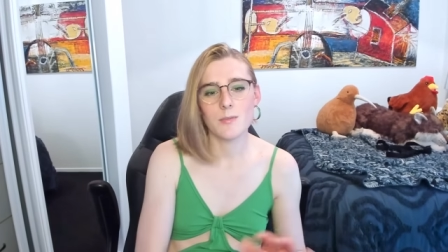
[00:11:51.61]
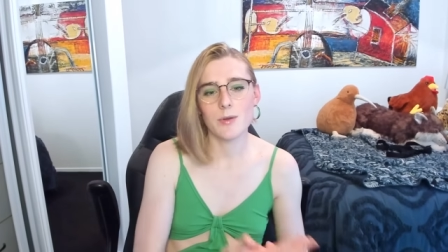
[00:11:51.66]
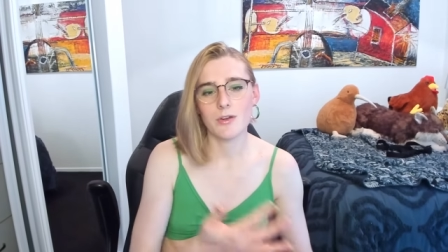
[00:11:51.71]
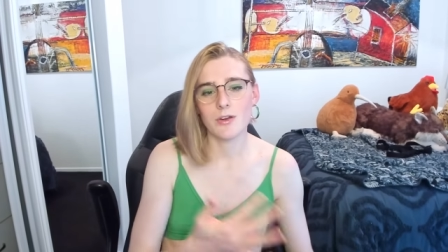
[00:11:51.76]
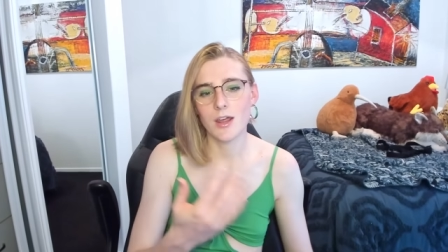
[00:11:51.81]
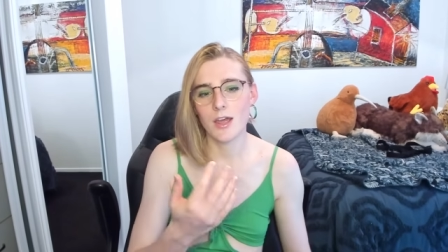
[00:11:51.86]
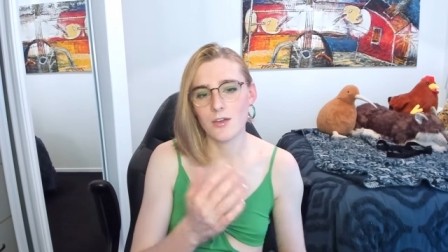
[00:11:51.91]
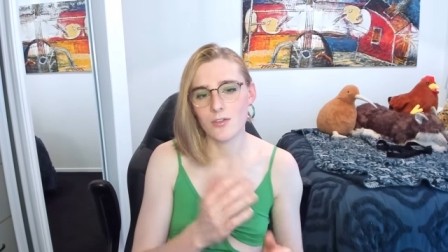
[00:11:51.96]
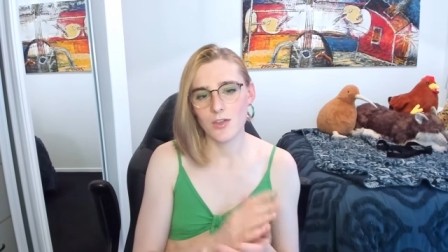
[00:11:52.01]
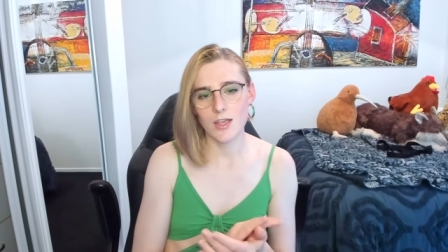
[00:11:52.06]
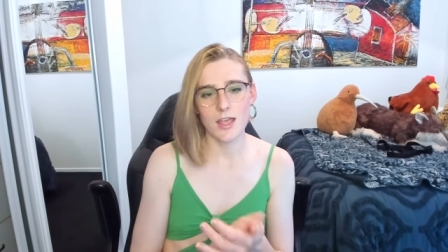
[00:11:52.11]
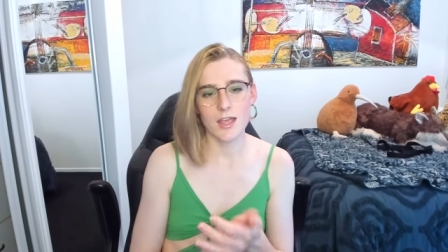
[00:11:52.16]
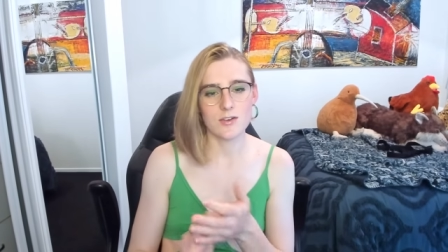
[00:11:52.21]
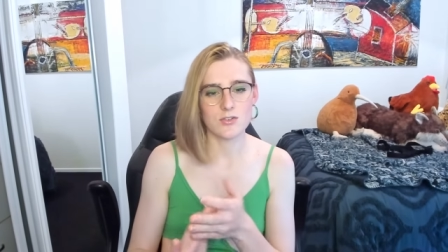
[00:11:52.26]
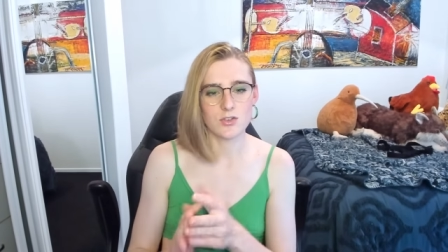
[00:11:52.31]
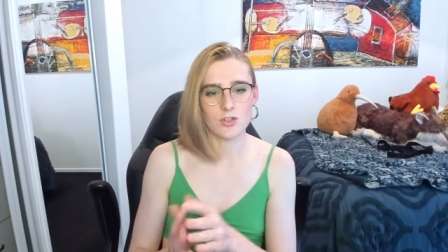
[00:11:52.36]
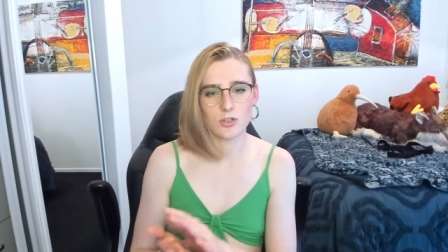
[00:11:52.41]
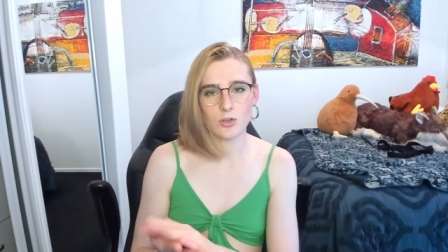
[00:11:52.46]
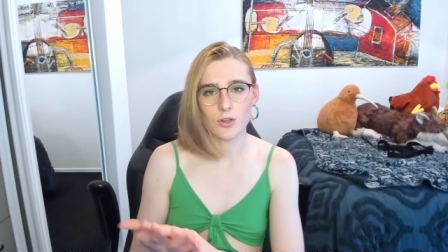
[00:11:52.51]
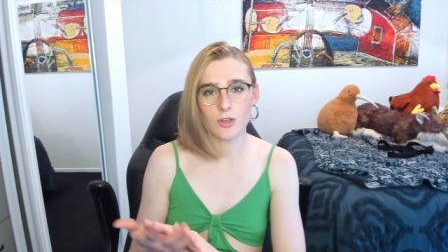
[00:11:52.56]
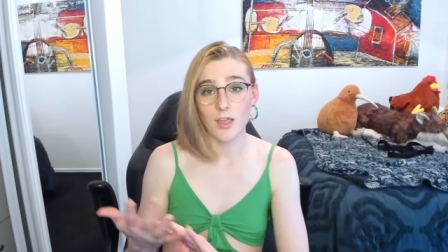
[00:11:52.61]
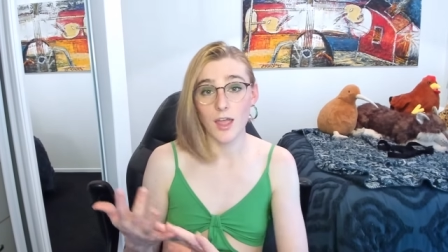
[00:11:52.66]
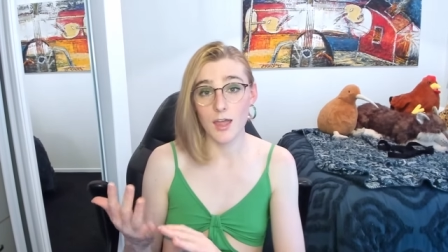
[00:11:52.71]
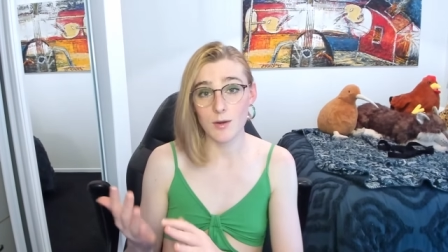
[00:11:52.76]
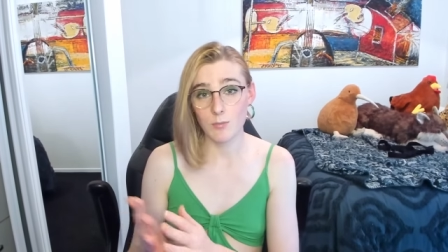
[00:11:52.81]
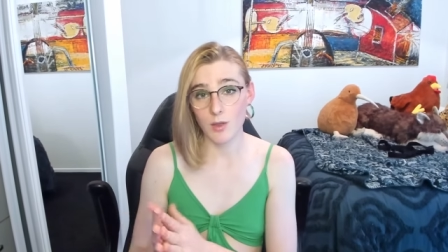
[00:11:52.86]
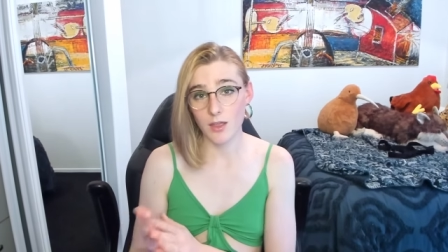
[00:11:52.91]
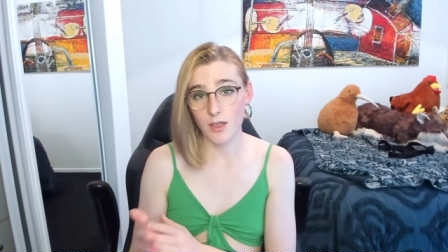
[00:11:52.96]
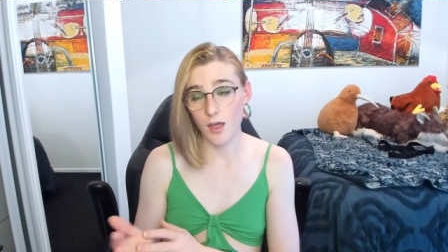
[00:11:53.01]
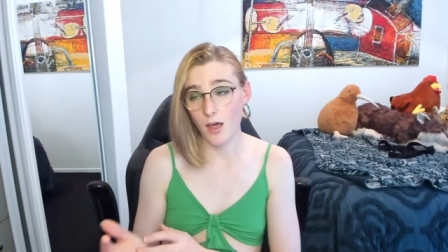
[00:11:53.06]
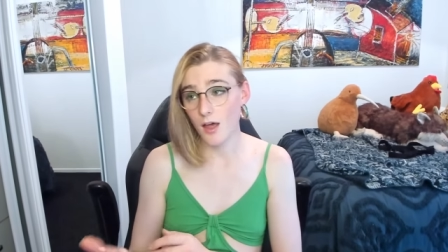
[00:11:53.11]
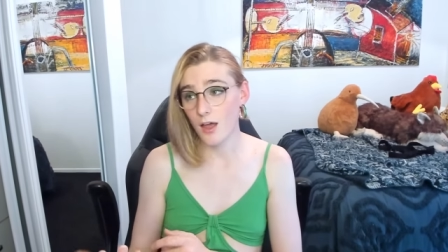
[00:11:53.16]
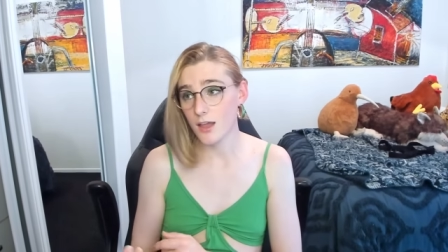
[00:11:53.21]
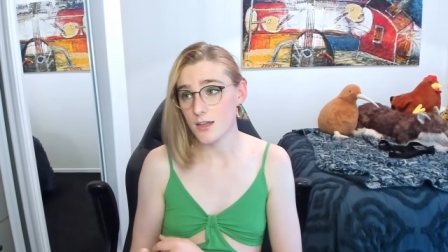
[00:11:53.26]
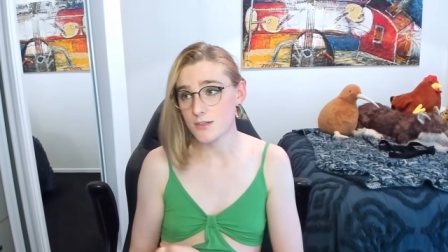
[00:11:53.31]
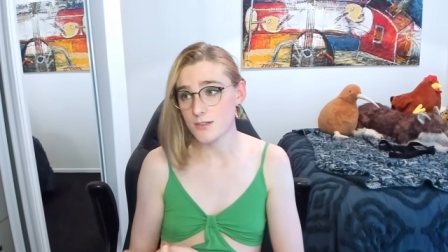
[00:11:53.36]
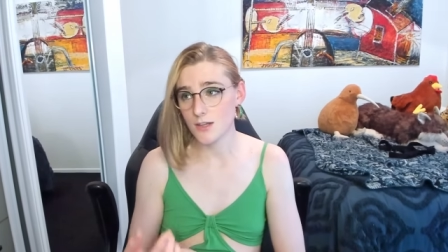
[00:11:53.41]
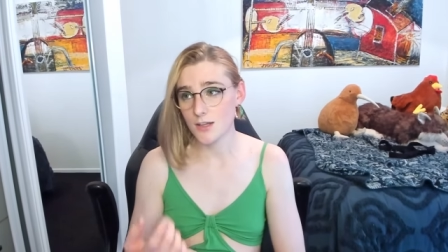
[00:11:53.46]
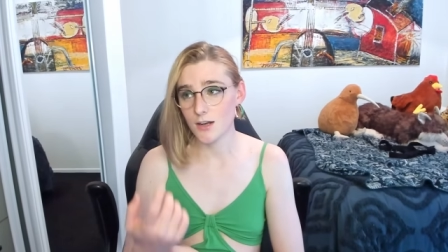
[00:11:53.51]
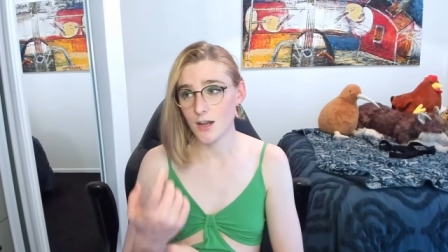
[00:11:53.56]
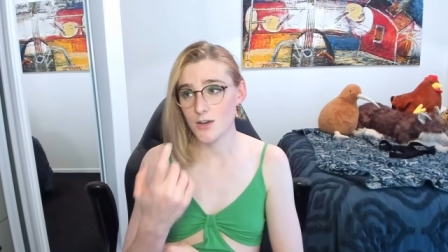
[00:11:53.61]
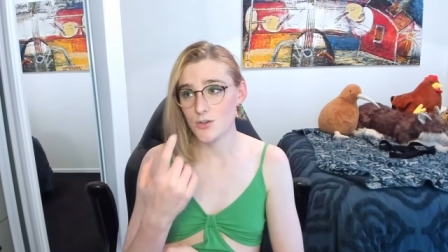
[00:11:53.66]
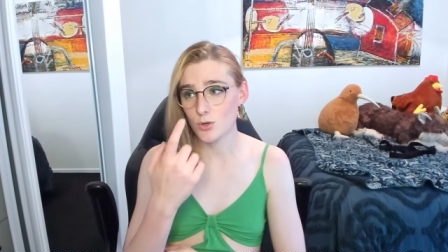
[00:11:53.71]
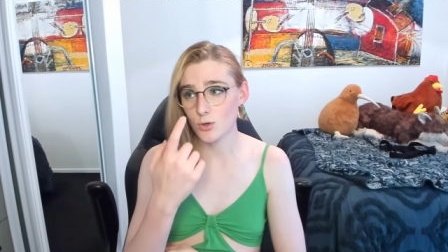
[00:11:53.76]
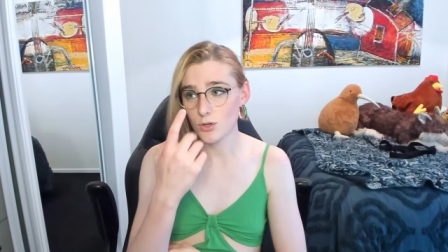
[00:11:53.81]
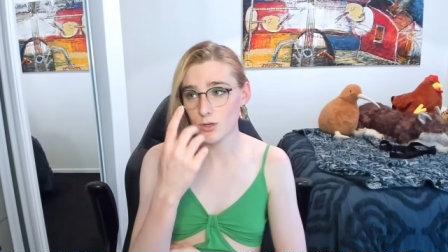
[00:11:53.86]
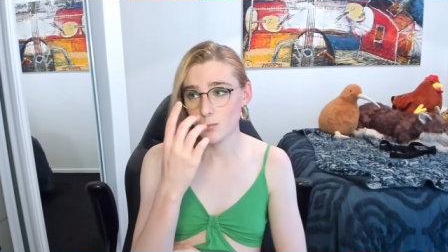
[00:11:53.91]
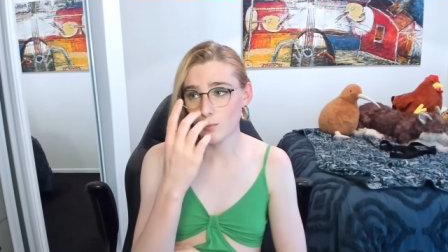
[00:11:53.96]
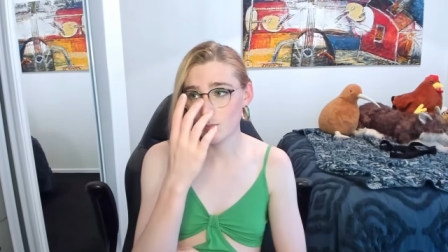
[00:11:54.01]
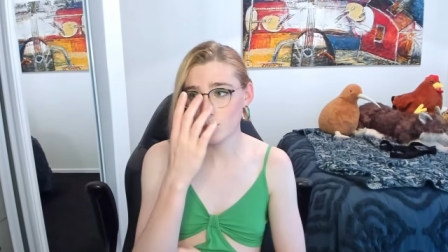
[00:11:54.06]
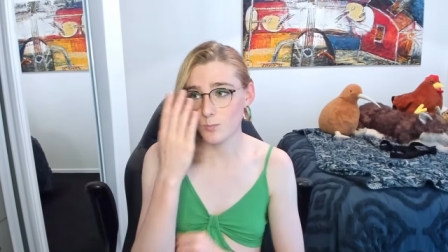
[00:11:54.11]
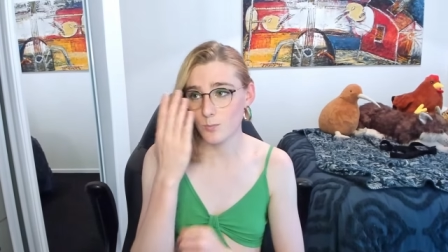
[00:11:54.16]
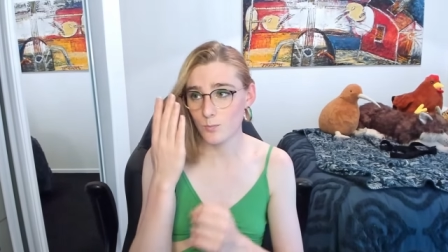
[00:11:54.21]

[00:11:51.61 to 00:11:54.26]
about how they had to look at my eyes, and I took a